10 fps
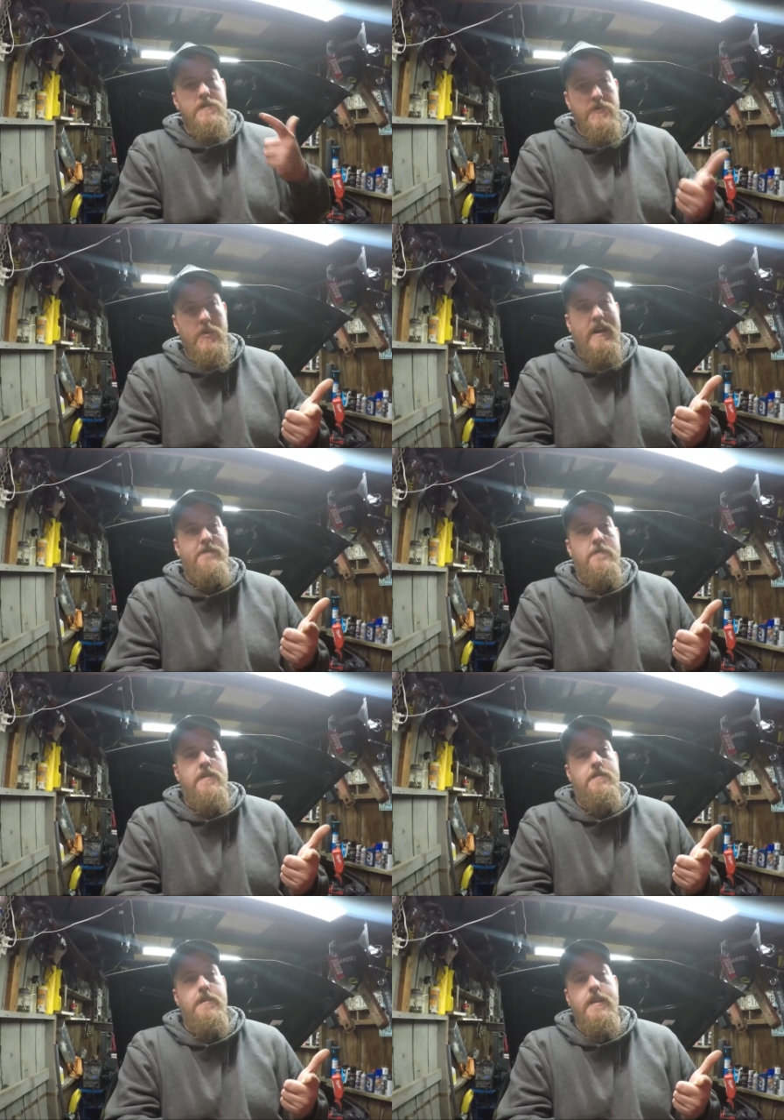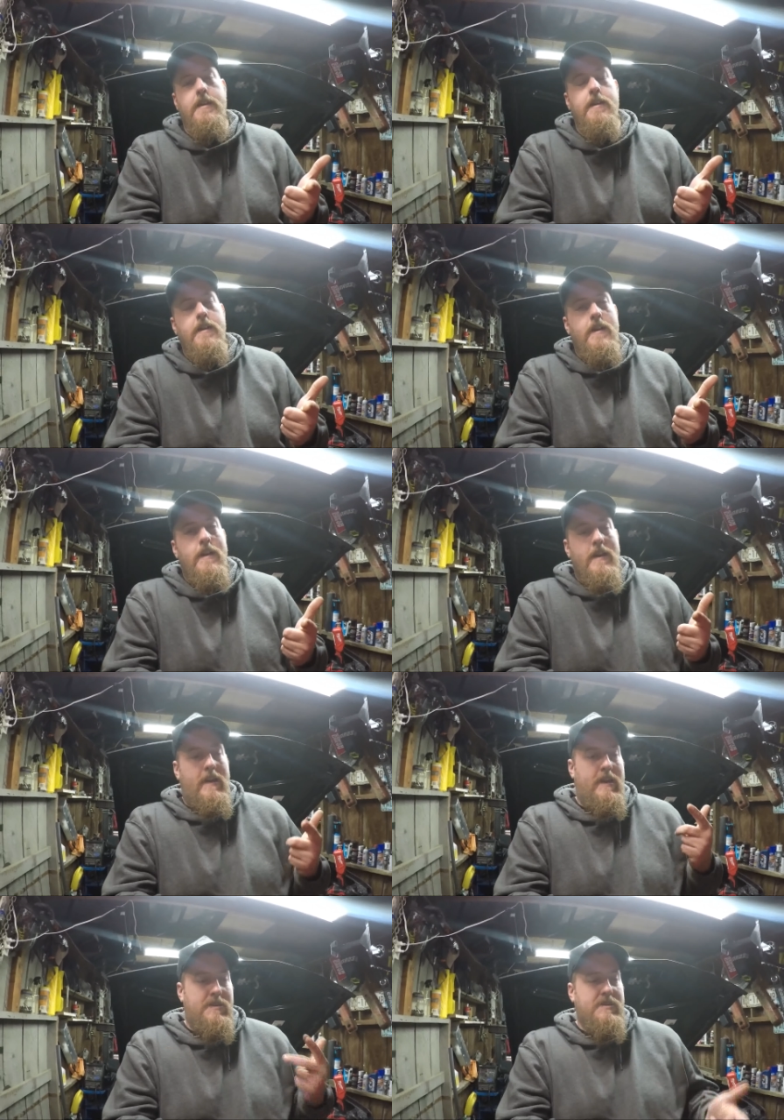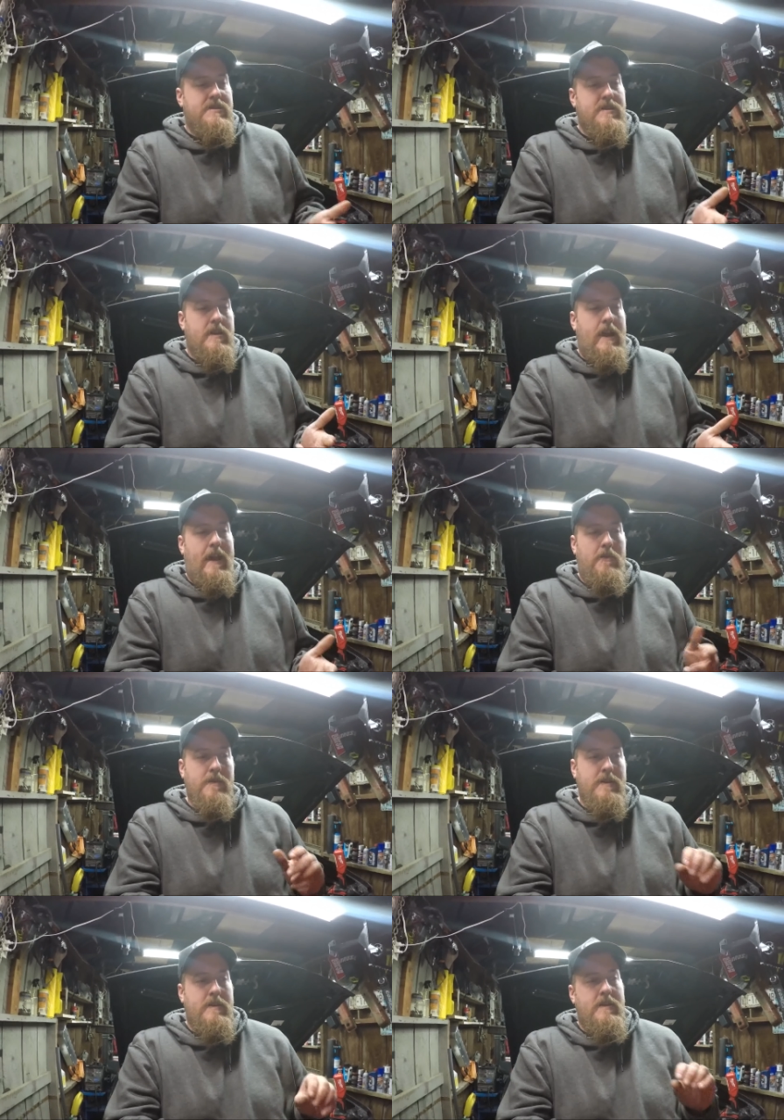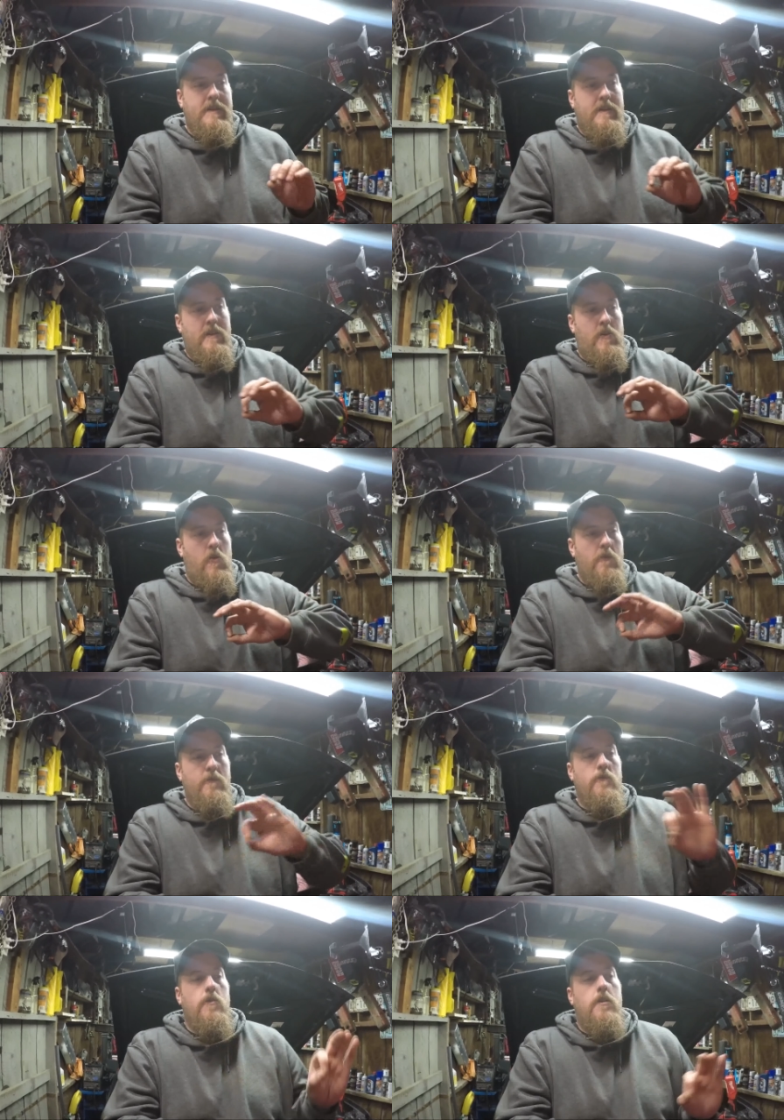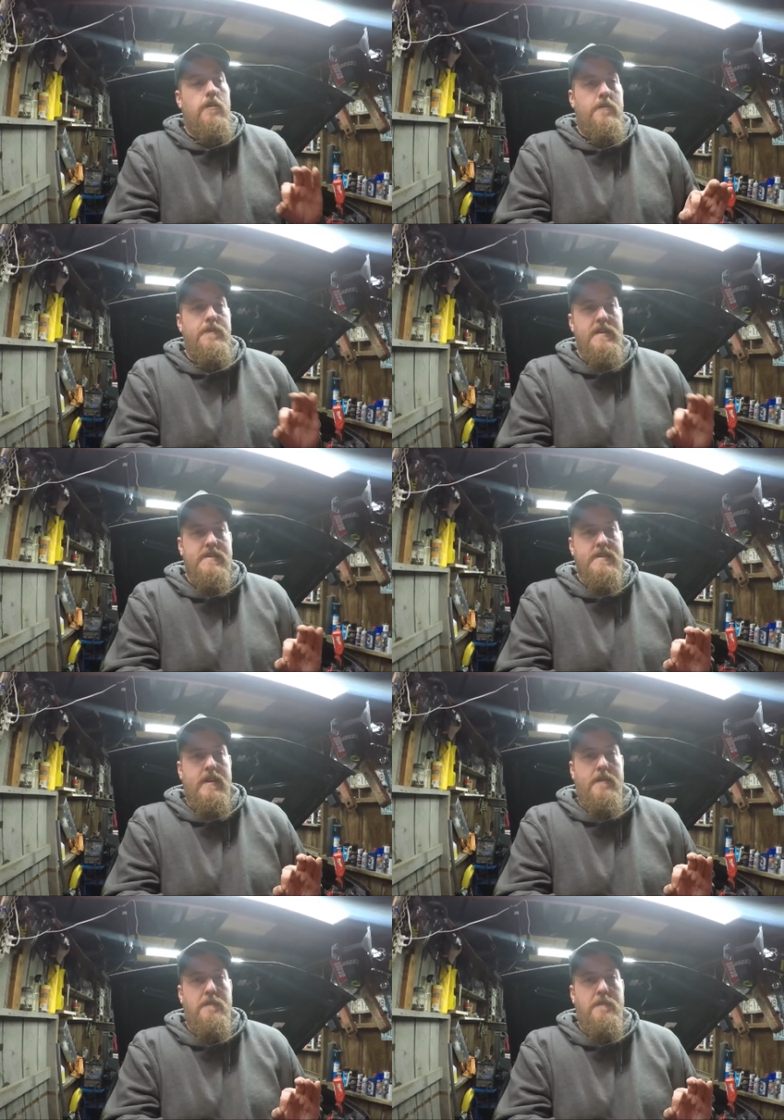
drivability, and just how good overall this setup